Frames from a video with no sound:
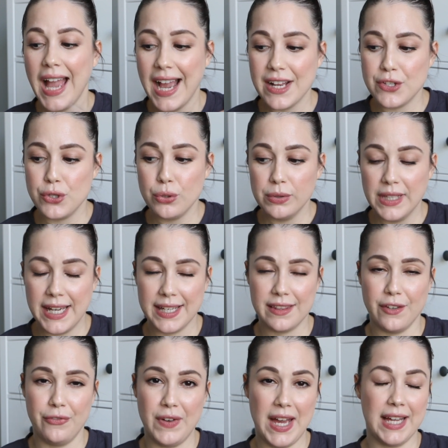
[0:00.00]
I do like
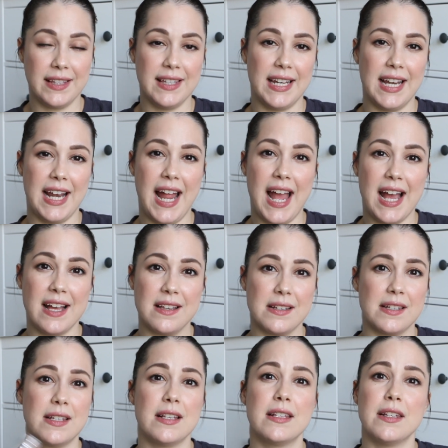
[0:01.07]
the fact that it
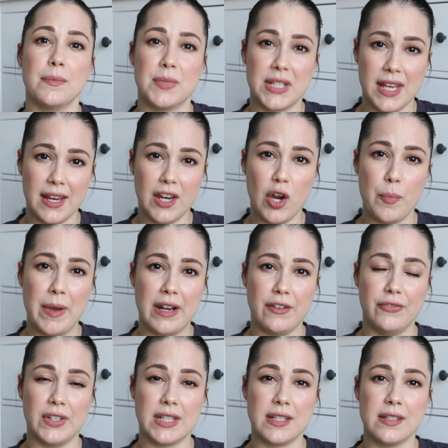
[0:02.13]
has some skincare
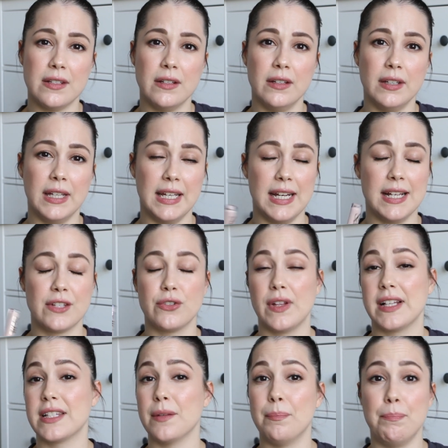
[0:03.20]
benefits in it, so
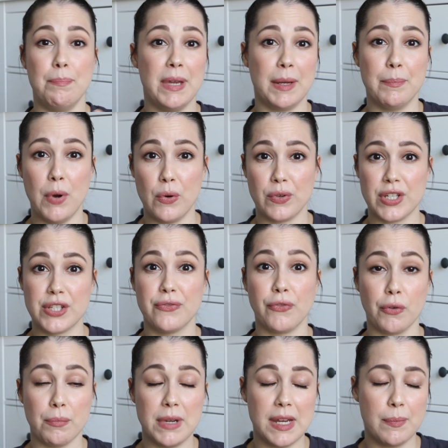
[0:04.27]
that's a big bonus
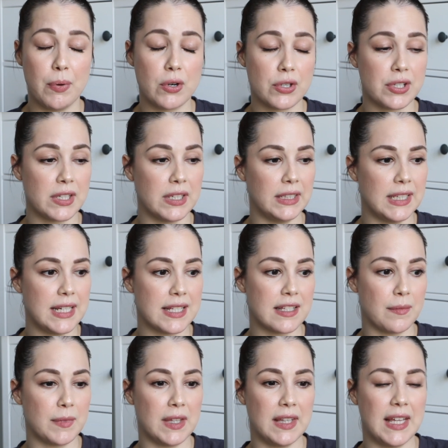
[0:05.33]
for me personally,
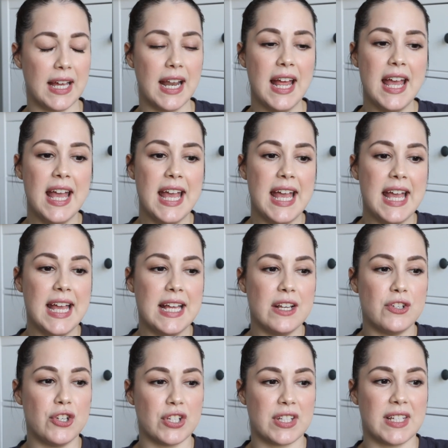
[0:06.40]
something that
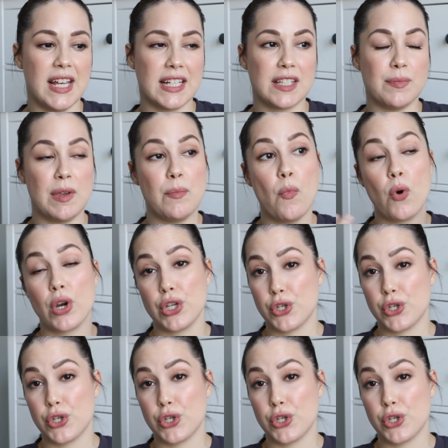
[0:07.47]
just gets me more